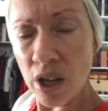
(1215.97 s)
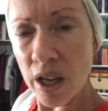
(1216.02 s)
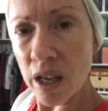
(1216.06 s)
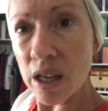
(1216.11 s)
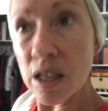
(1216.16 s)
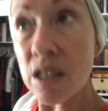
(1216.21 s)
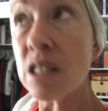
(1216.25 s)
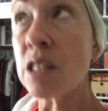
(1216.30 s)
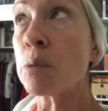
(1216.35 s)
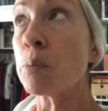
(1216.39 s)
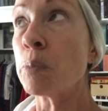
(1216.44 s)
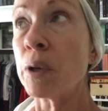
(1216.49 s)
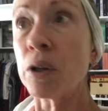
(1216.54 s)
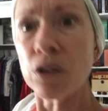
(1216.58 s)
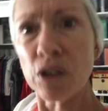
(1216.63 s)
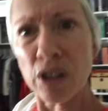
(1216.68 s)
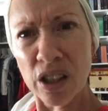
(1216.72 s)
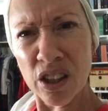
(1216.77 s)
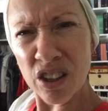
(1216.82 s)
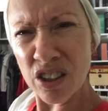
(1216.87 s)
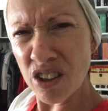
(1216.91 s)
his
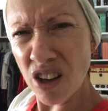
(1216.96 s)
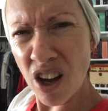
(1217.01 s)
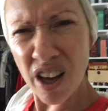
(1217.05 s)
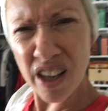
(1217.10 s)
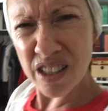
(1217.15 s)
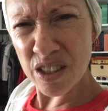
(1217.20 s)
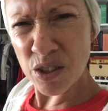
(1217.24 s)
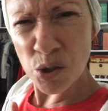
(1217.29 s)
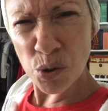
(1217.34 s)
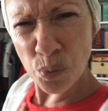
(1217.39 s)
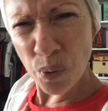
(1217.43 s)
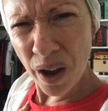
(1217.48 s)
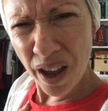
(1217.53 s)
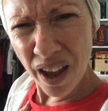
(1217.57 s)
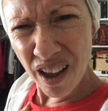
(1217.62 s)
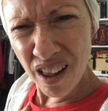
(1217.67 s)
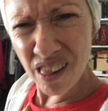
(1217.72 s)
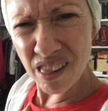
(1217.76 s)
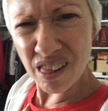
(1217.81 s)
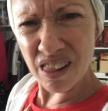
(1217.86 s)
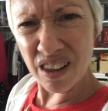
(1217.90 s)
spirit could not
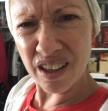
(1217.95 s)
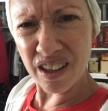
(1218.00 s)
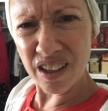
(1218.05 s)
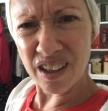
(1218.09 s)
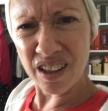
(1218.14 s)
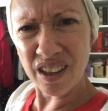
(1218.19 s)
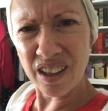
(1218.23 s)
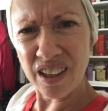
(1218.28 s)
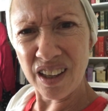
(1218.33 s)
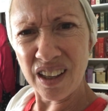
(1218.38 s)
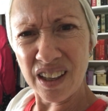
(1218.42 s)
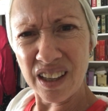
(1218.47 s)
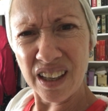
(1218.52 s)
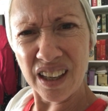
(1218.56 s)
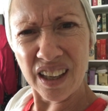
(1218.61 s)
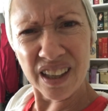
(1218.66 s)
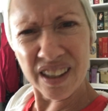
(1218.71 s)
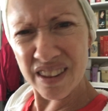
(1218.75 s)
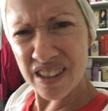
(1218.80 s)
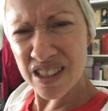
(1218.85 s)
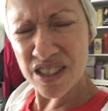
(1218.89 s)
dwell
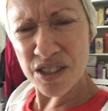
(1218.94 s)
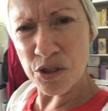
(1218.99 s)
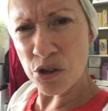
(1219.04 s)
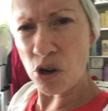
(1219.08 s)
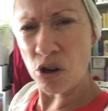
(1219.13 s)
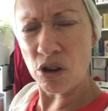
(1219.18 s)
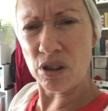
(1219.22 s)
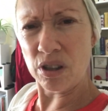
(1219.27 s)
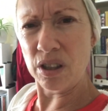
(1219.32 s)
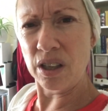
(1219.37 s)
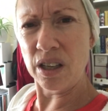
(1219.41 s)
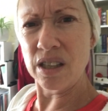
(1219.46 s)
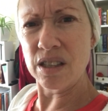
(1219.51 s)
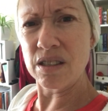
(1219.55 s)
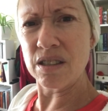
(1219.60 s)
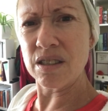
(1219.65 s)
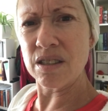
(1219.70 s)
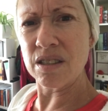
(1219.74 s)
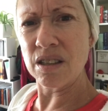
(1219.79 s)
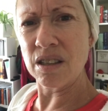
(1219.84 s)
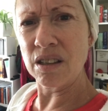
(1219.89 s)
in this
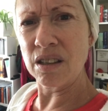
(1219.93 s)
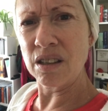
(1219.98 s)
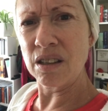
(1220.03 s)
darkness.